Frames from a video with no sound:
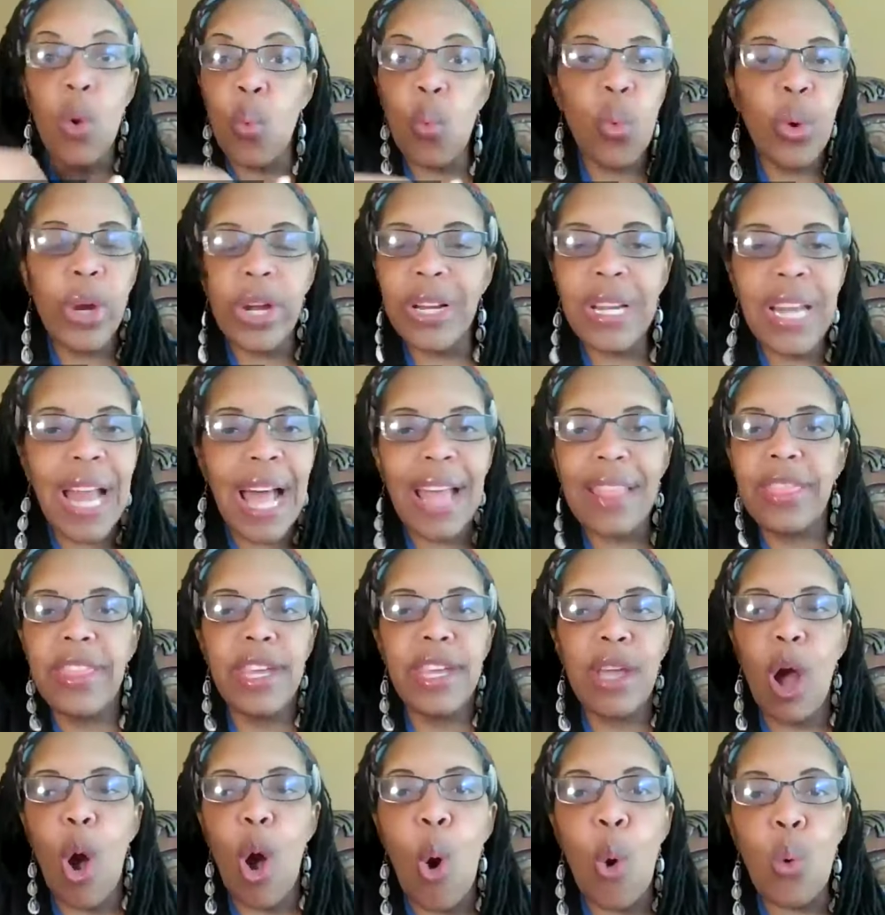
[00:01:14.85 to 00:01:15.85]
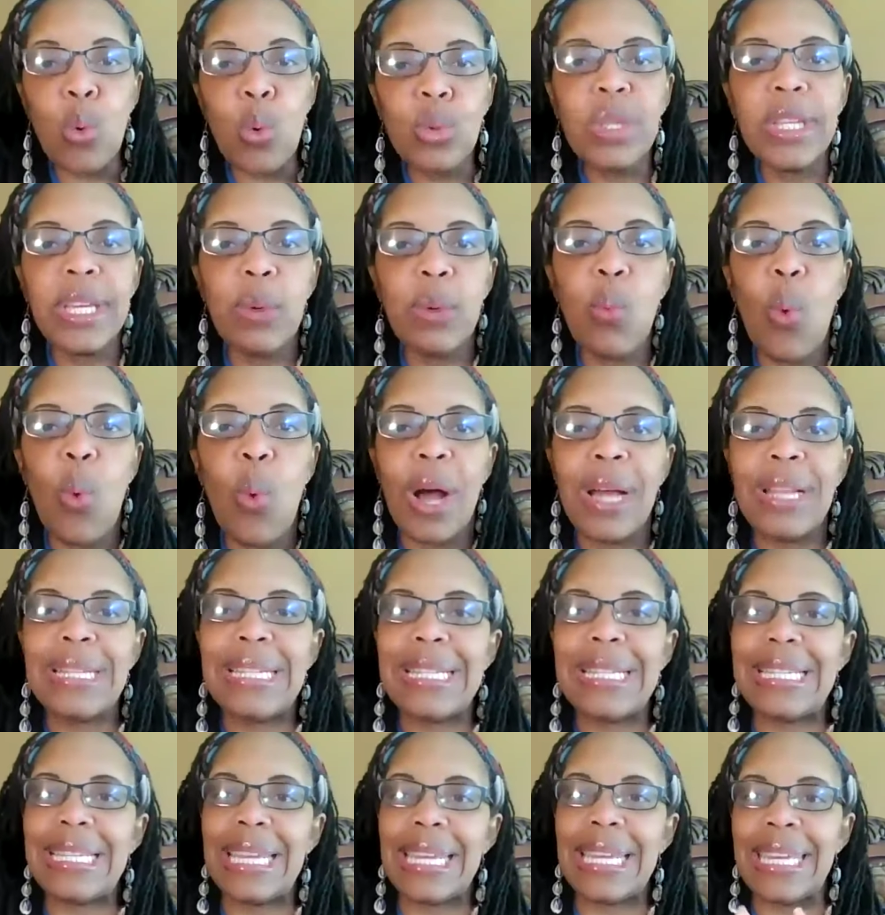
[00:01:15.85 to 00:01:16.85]
We're not the only
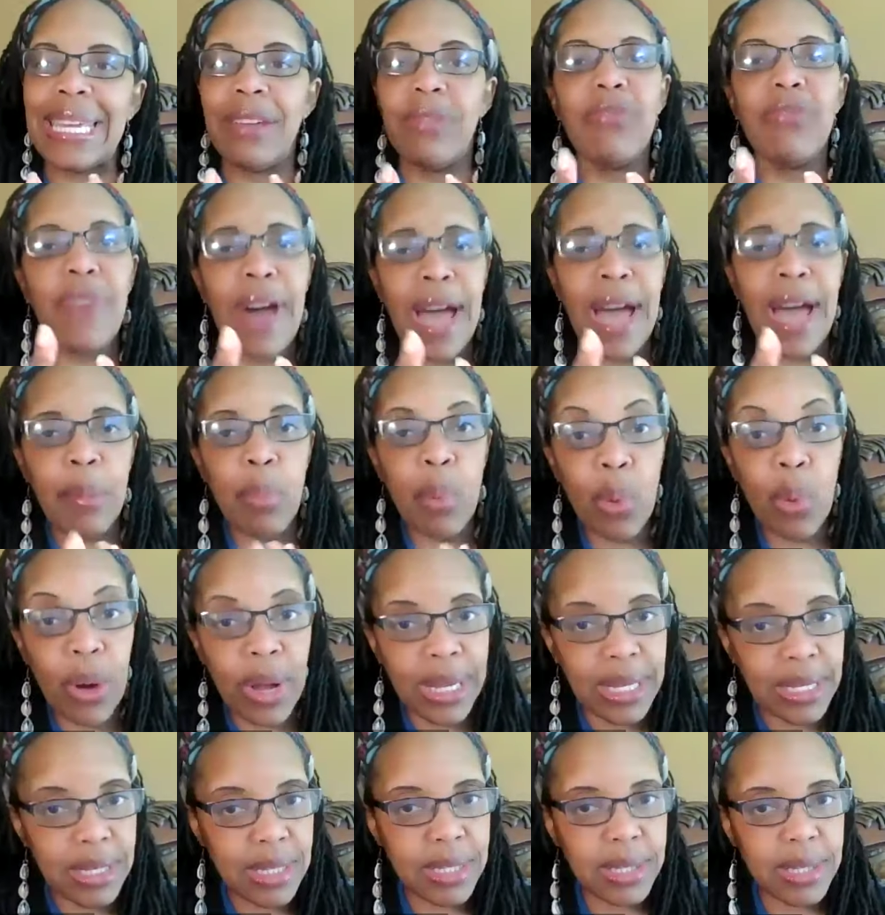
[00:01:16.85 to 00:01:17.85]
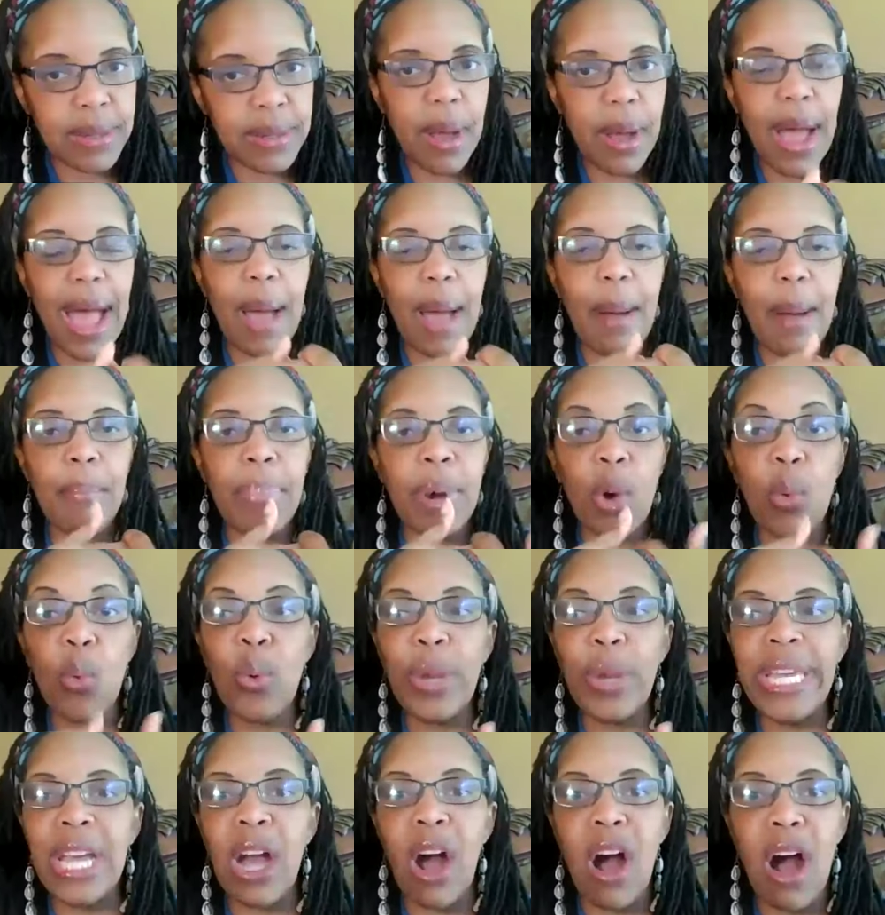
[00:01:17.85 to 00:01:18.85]
ones to get fibroids,
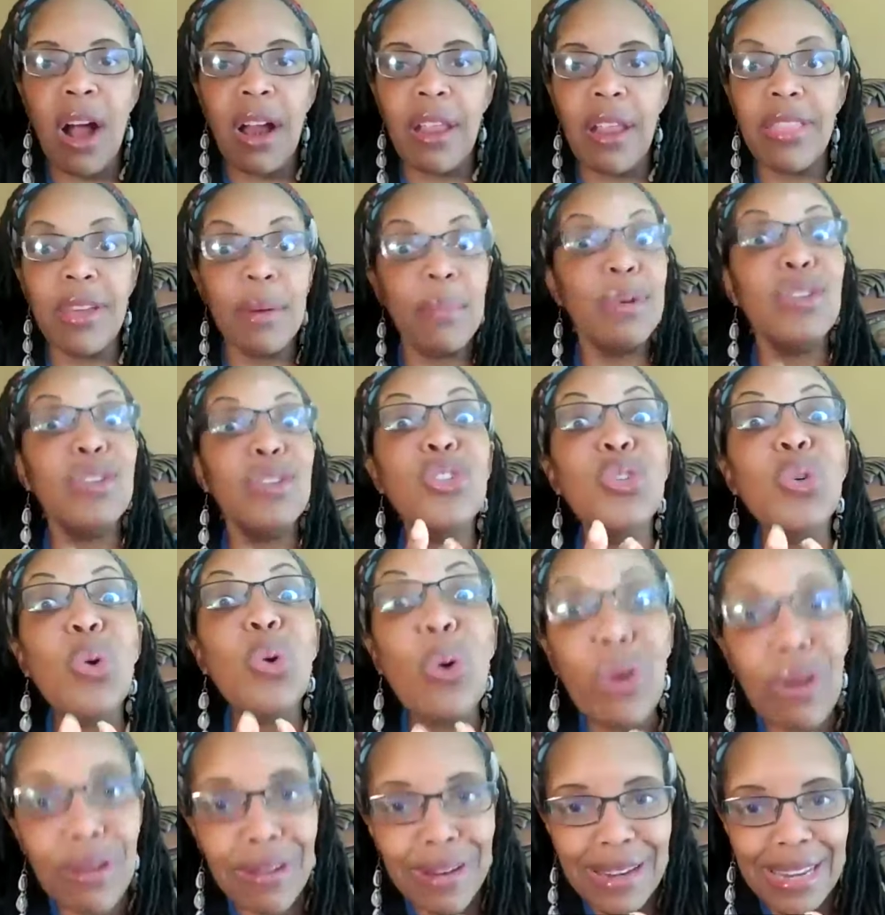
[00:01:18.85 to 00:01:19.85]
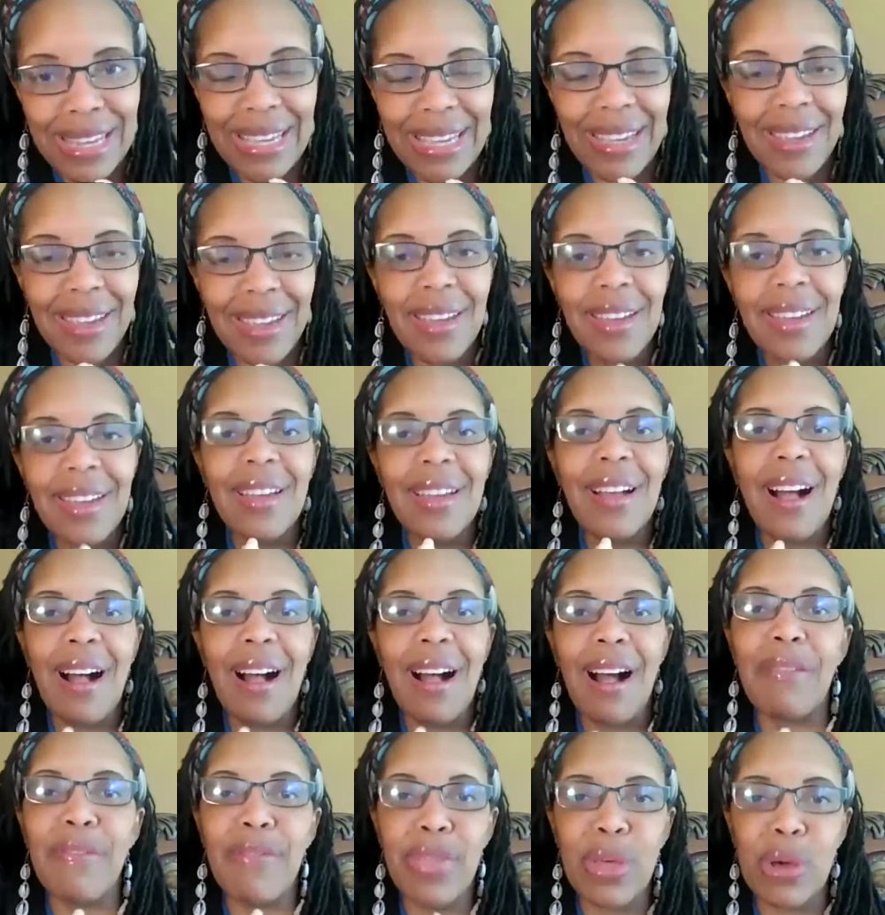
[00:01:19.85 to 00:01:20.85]
but we are the majority
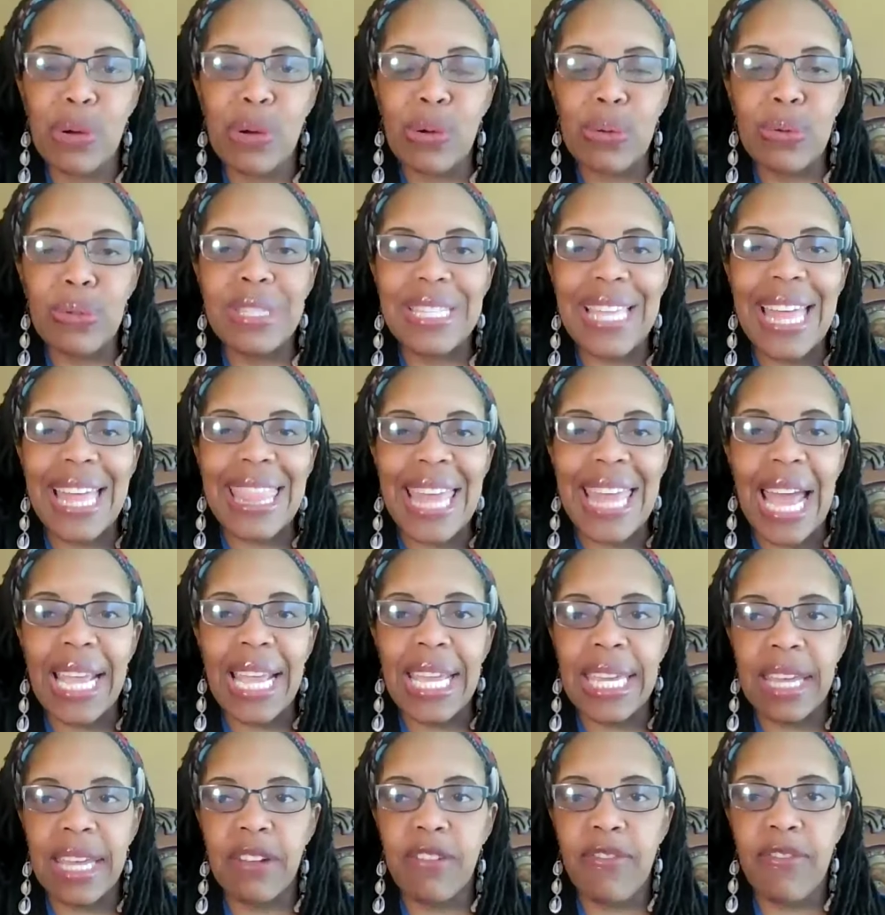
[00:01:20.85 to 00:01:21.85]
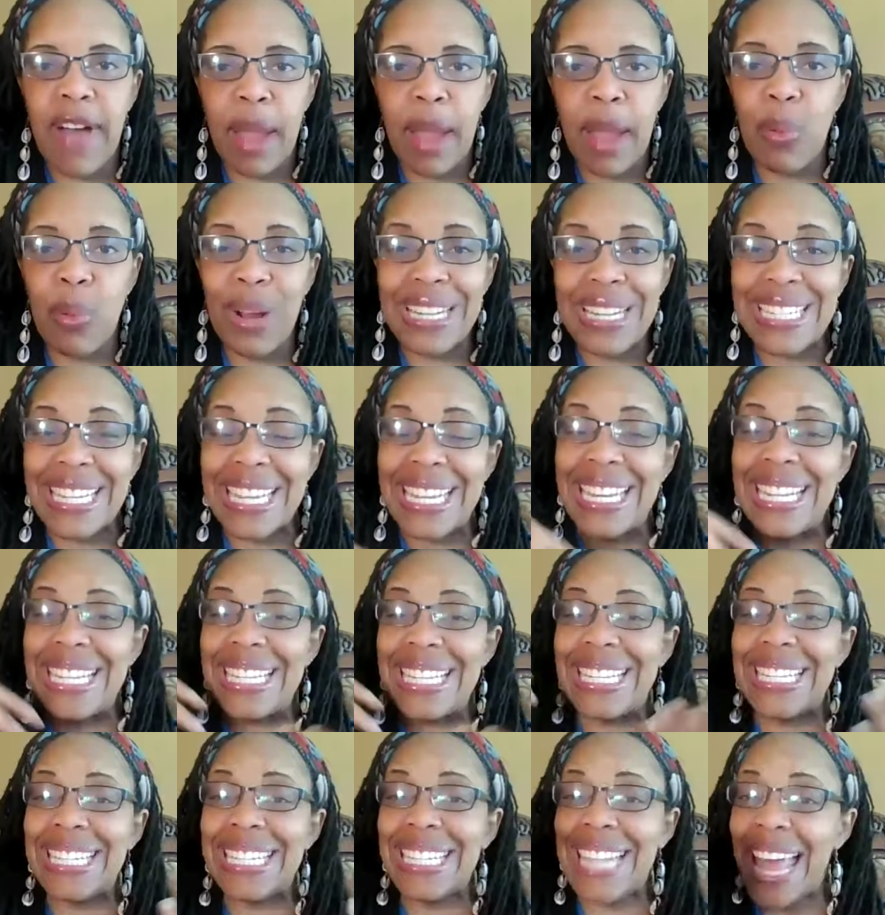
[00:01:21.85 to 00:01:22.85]
of those that get fibroids. It
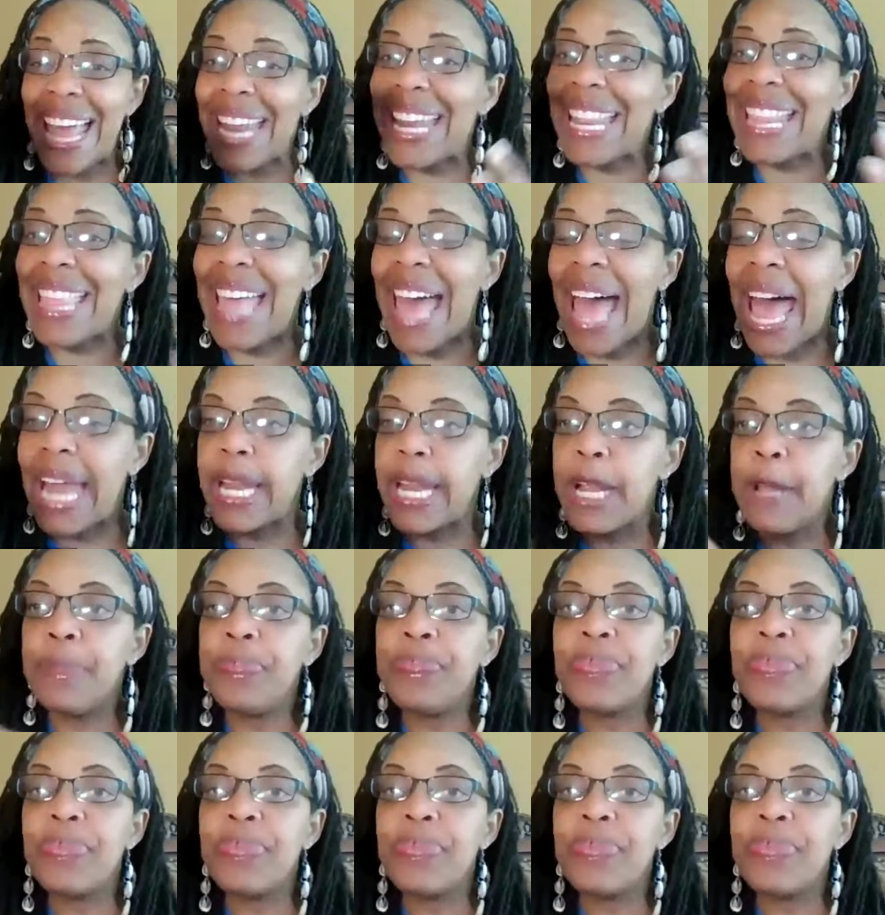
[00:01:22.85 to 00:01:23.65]
is said that